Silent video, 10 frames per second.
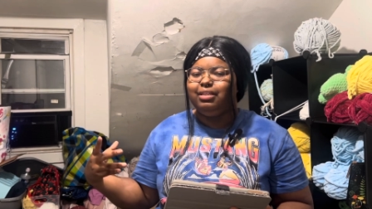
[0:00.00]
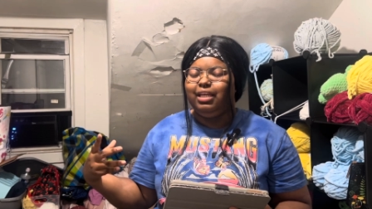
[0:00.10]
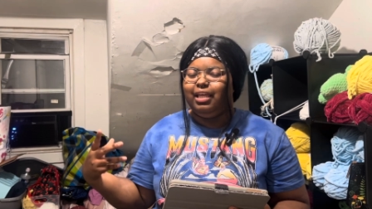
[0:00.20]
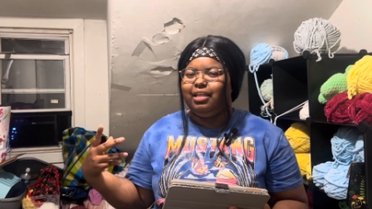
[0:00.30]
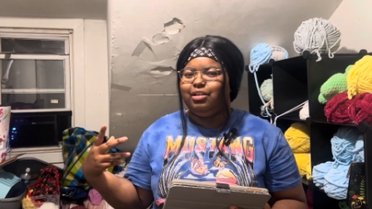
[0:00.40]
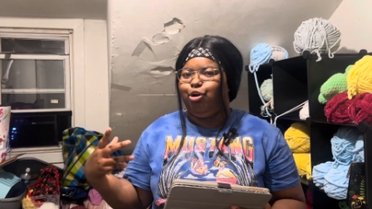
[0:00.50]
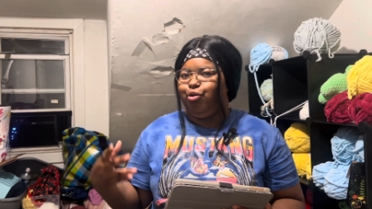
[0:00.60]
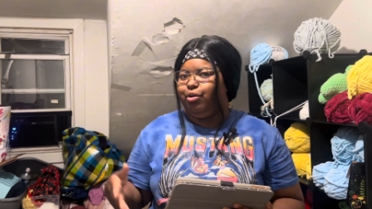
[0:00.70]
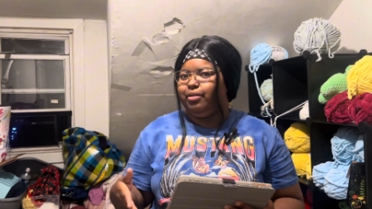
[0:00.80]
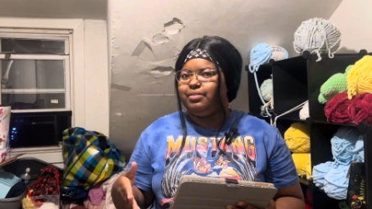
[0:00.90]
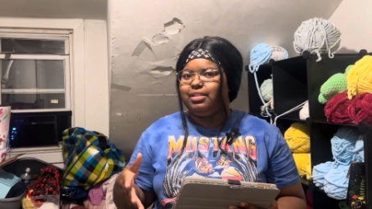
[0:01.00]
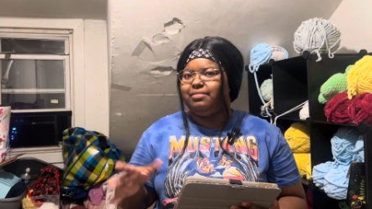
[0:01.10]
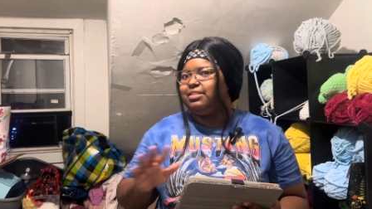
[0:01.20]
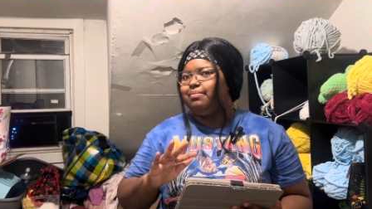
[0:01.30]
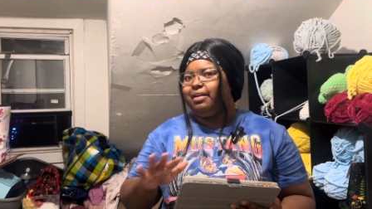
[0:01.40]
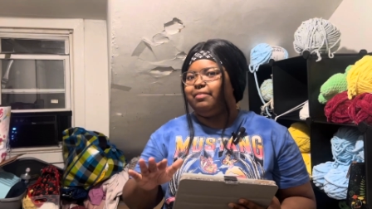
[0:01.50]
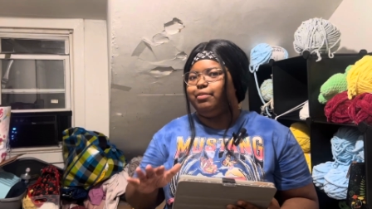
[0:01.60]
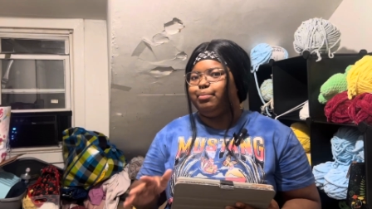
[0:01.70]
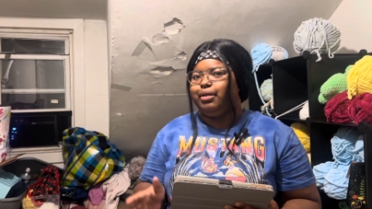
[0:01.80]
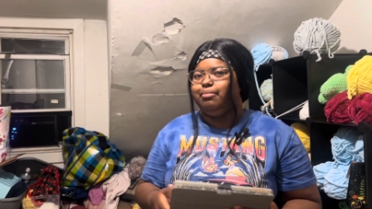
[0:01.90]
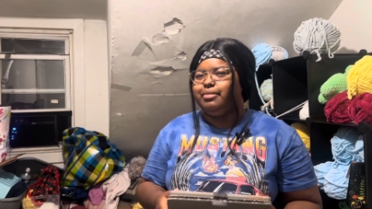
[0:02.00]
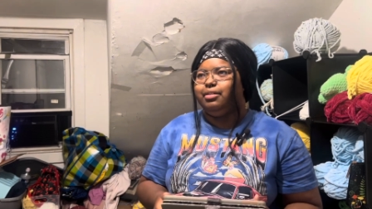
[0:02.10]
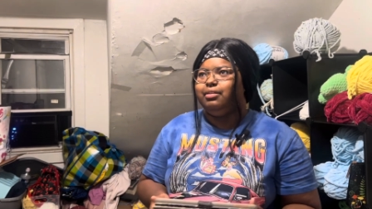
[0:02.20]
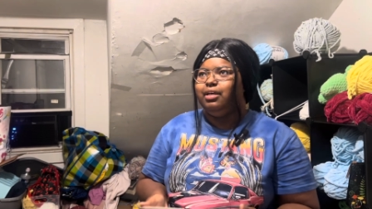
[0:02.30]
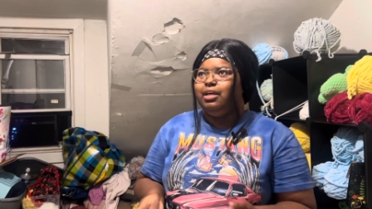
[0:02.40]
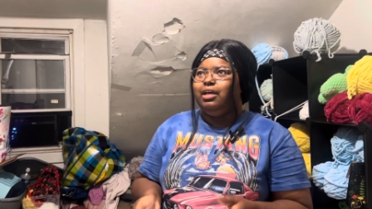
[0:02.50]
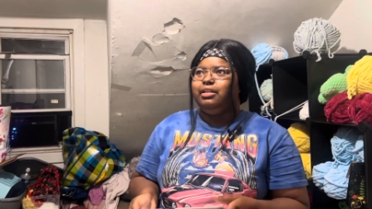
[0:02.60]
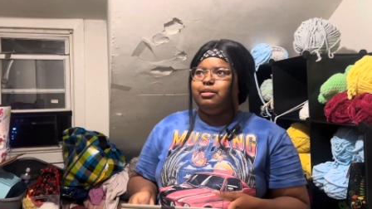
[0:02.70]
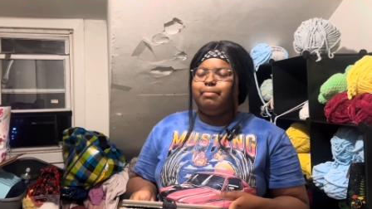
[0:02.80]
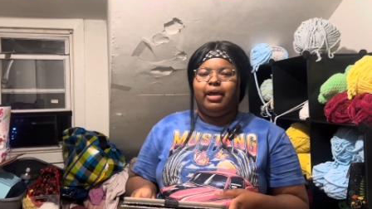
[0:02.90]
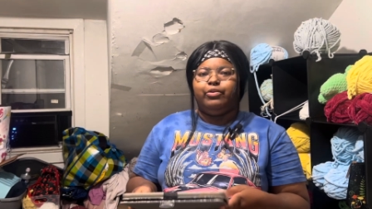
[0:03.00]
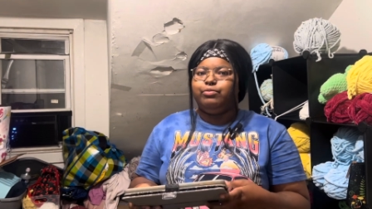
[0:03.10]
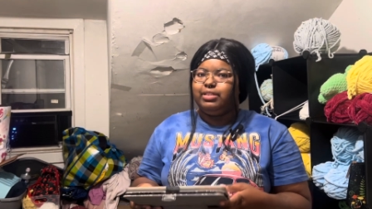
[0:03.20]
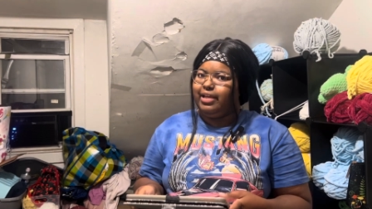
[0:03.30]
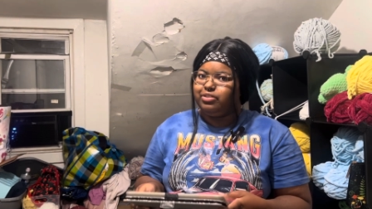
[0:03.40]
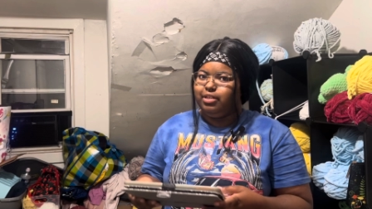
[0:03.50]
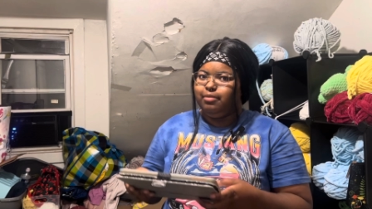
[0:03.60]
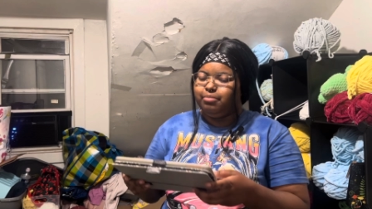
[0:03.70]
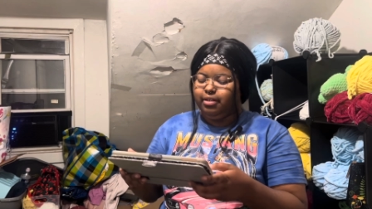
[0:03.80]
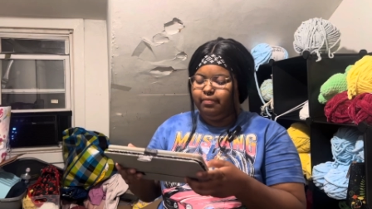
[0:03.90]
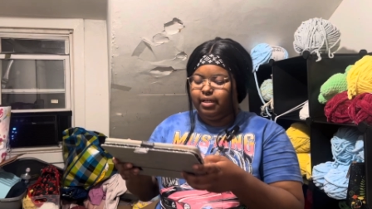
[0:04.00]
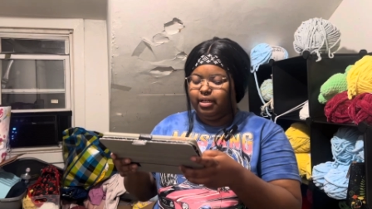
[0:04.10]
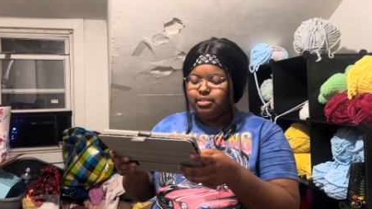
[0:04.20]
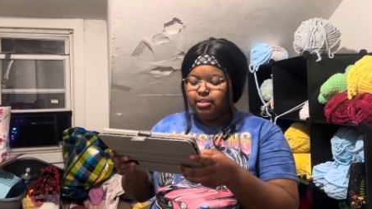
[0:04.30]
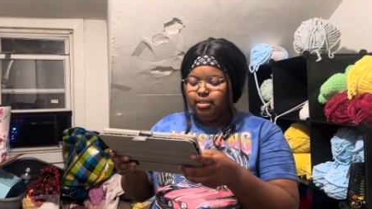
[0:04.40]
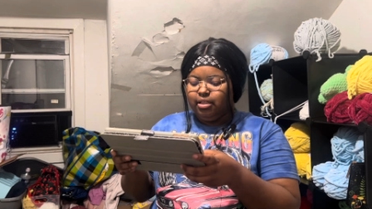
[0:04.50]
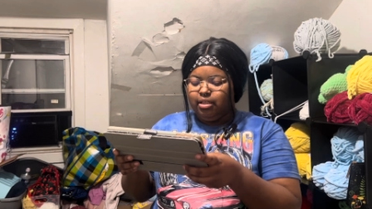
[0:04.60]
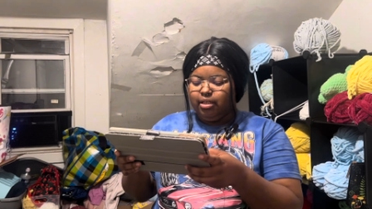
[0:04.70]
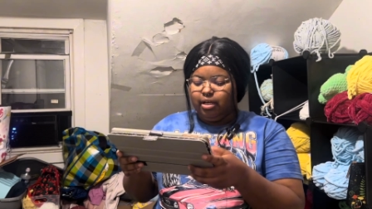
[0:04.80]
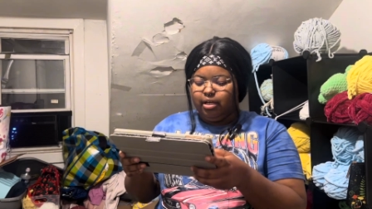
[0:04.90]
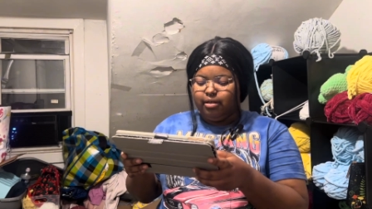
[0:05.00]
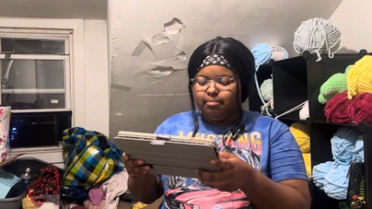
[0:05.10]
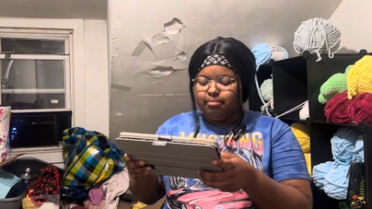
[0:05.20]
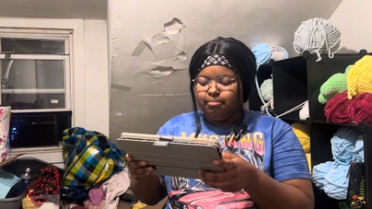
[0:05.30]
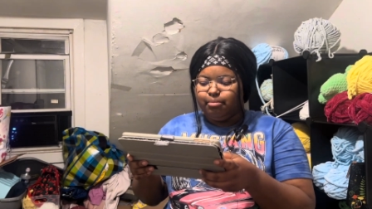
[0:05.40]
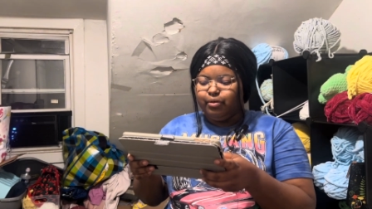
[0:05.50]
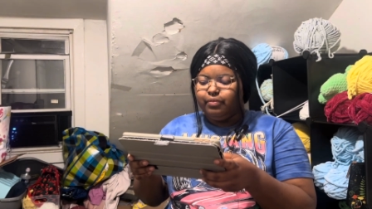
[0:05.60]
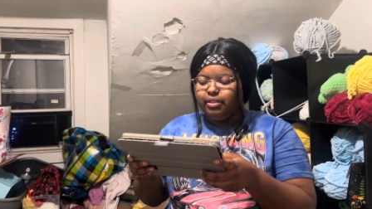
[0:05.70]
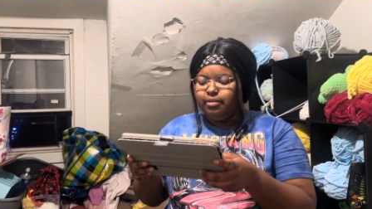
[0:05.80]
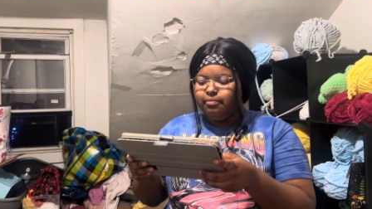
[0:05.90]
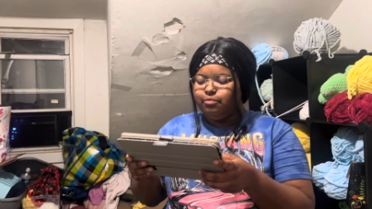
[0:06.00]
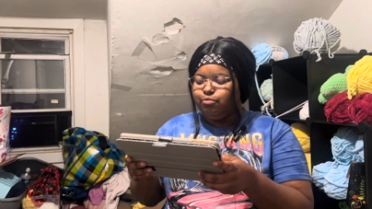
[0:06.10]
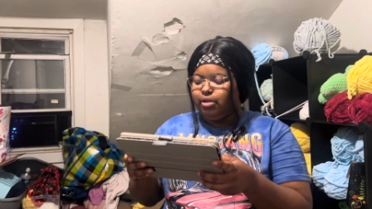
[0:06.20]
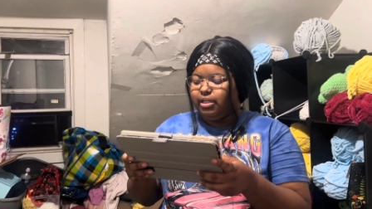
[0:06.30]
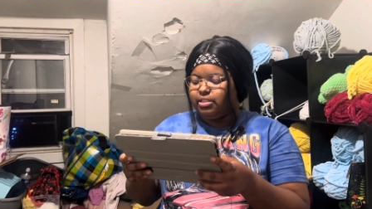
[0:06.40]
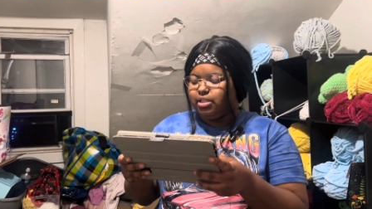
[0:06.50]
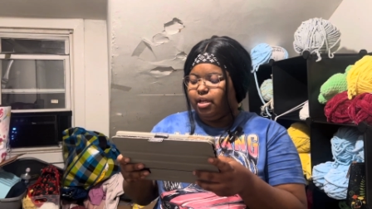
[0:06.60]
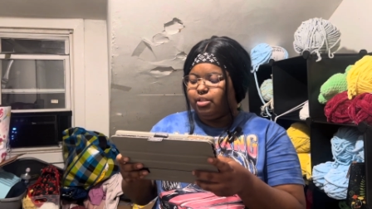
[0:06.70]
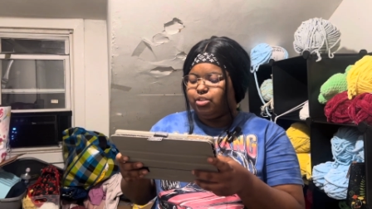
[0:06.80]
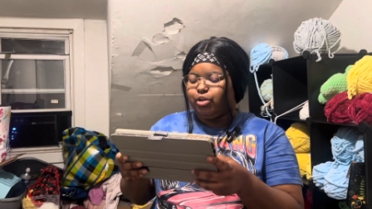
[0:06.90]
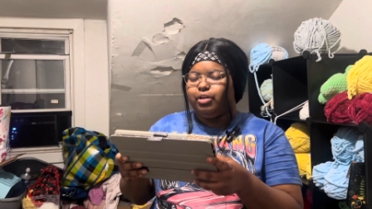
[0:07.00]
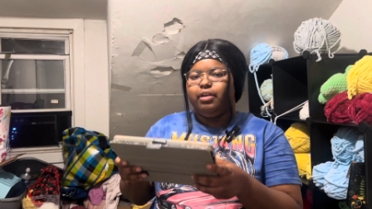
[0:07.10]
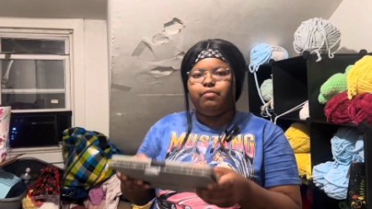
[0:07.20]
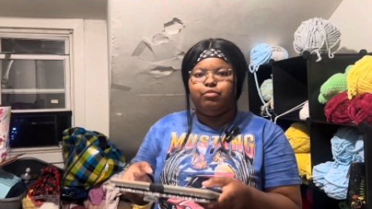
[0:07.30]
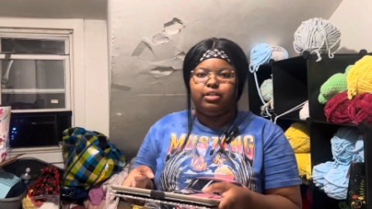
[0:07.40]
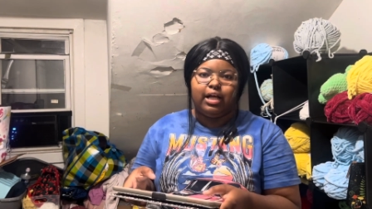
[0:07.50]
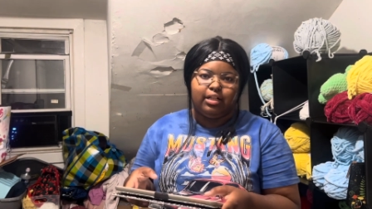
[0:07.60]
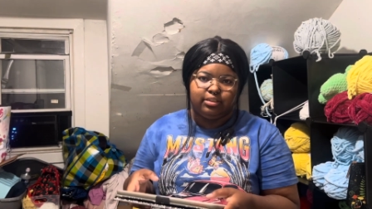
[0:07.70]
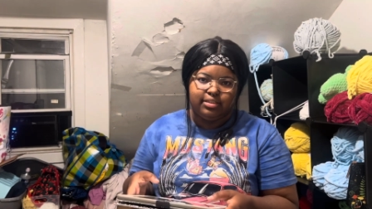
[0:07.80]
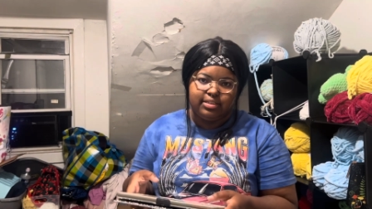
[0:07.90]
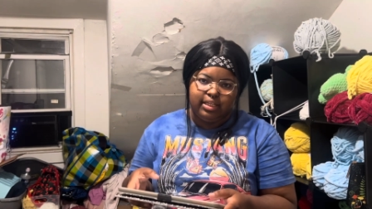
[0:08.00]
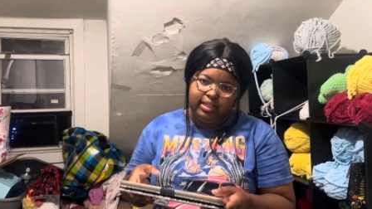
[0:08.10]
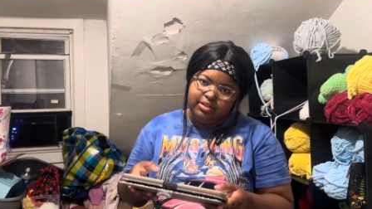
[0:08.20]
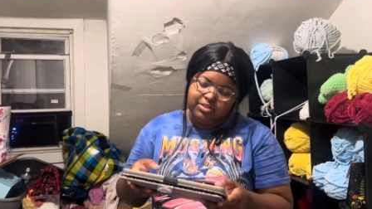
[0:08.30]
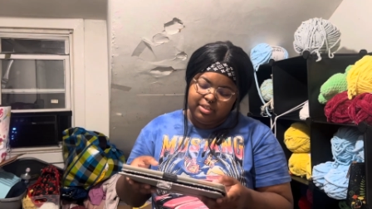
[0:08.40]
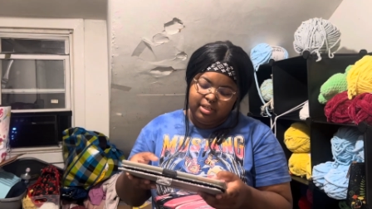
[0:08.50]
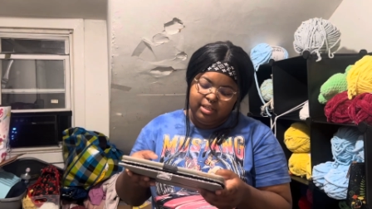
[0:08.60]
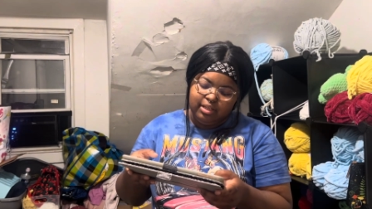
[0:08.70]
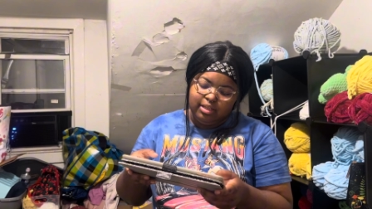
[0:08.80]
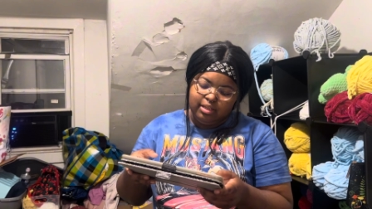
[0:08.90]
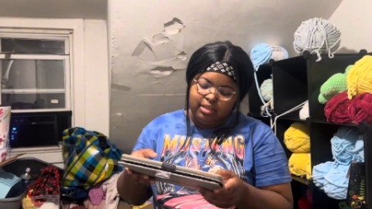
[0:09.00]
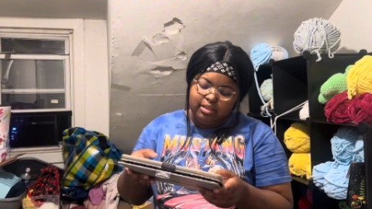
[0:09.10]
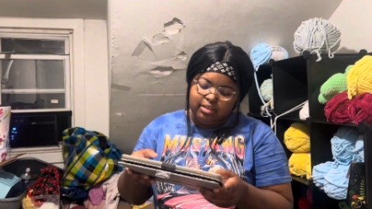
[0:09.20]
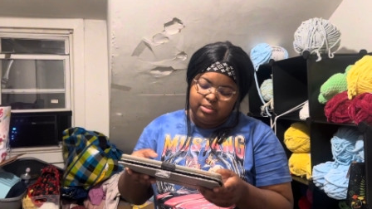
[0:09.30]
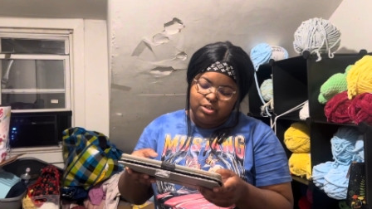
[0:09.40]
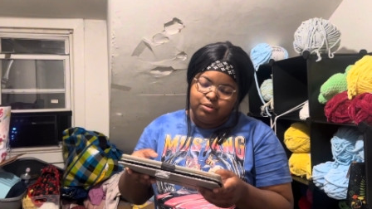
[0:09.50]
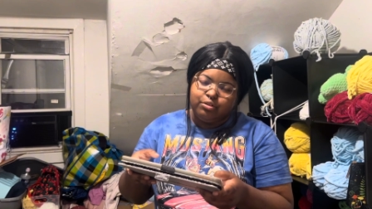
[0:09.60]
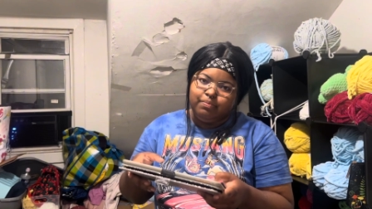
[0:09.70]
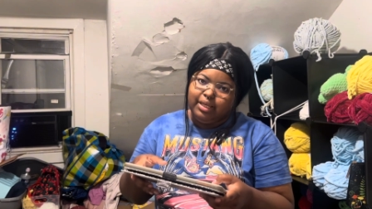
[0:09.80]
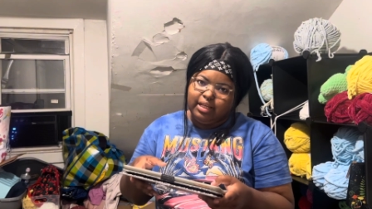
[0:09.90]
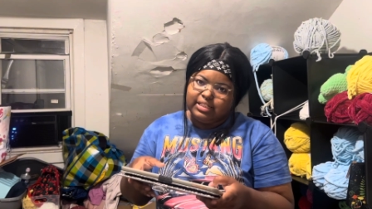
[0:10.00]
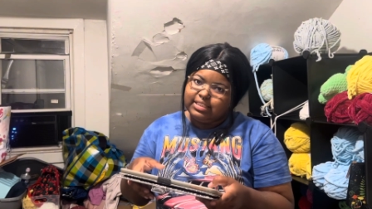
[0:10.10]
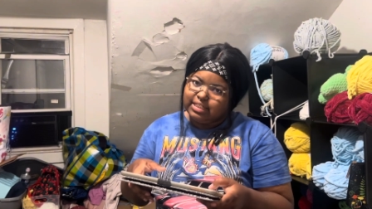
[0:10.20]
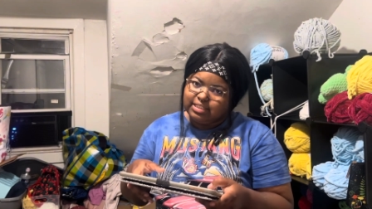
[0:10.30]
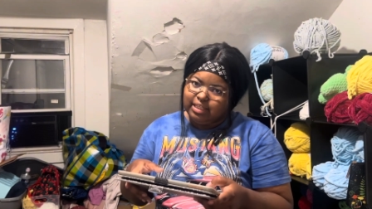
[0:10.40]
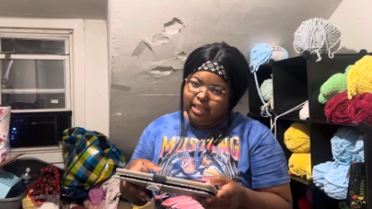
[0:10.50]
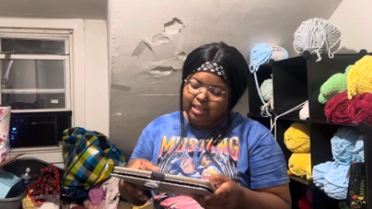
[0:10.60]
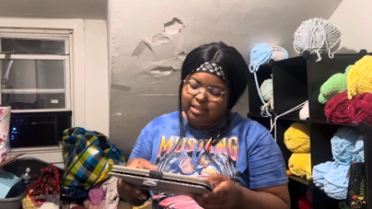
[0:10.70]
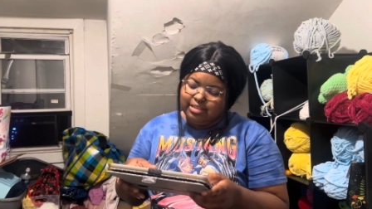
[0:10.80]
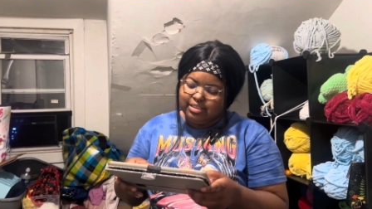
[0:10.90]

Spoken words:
and the arms. That wasn't my favorite part, but the pattern was actually pretty fast. Both of them was $34 each, total being $68.